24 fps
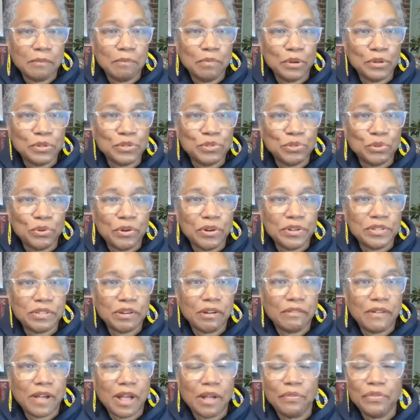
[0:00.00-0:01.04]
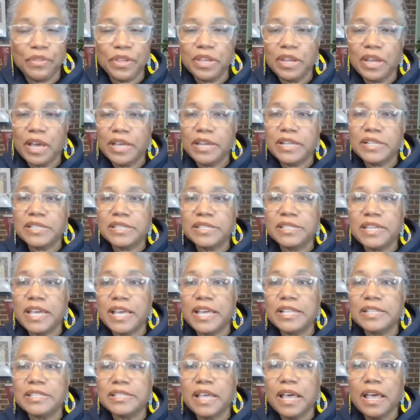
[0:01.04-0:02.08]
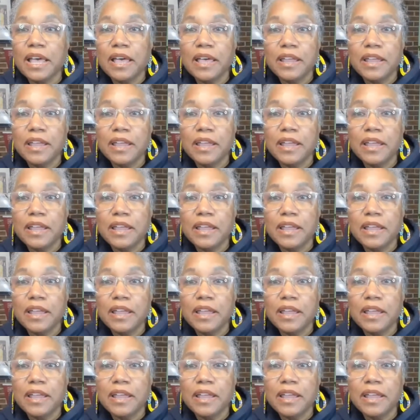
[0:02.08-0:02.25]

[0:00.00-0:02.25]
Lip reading: bookstores around the United States.